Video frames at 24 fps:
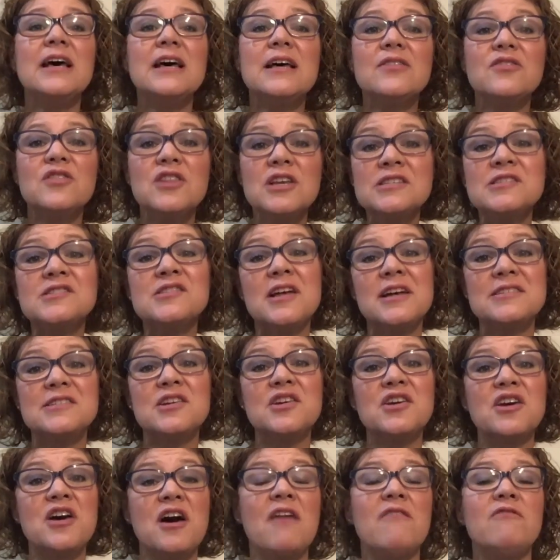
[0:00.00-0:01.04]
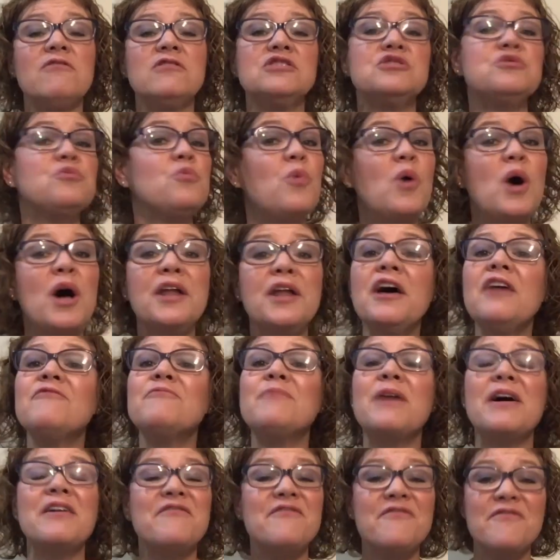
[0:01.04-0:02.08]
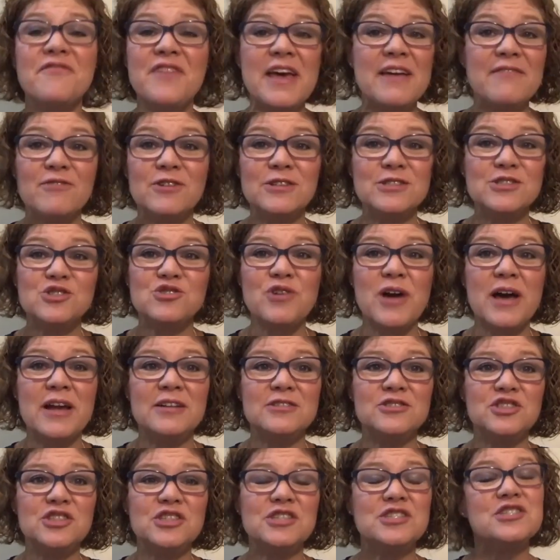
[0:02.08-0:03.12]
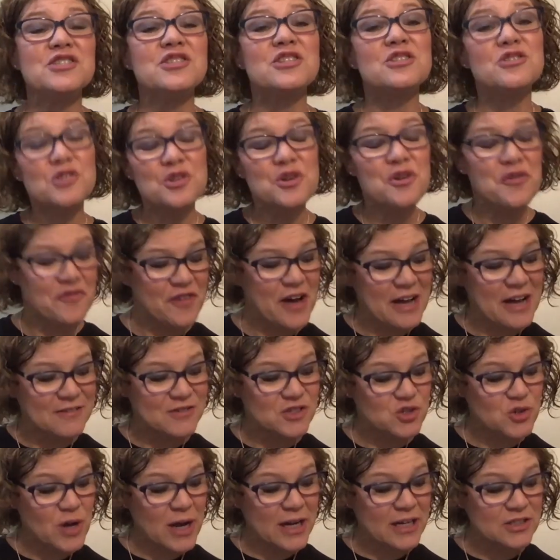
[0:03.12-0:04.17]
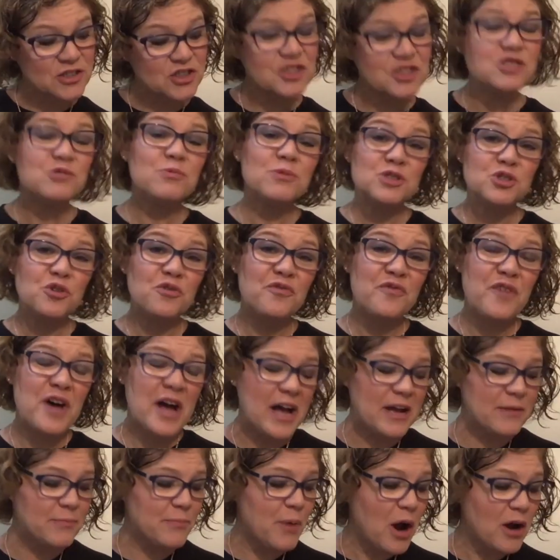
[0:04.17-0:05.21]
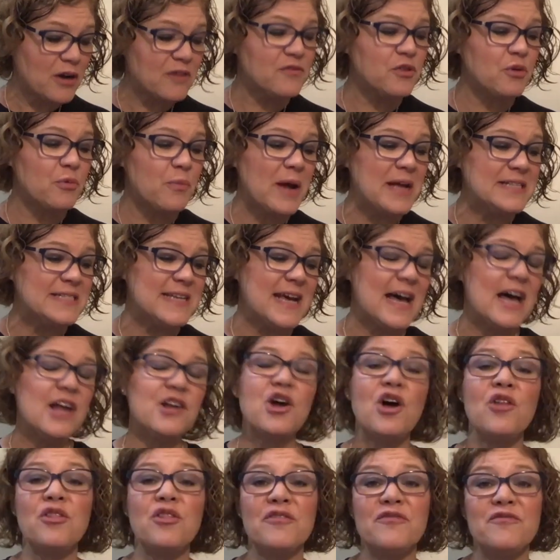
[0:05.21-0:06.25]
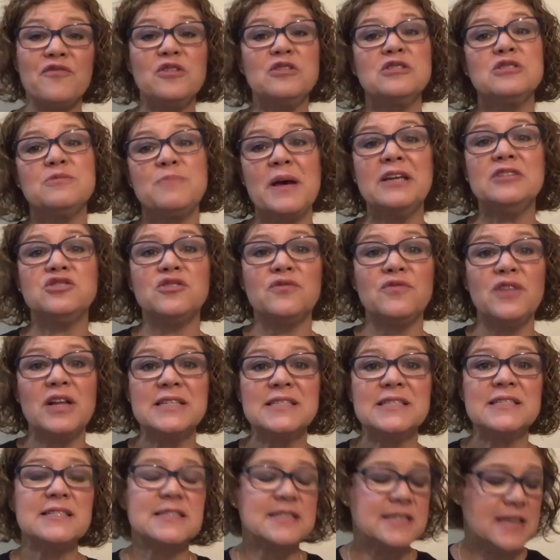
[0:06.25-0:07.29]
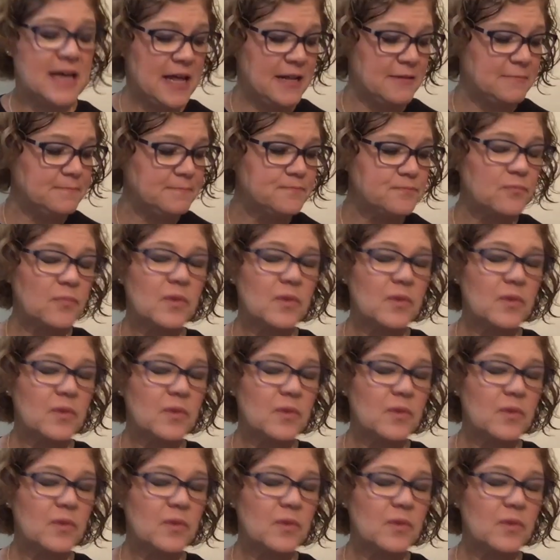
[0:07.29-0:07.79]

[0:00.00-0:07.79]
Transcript: This lesson covers one of my favorite strategies, the 2-5 strategies, which you'll find part of the way down on the first page of lesson 10.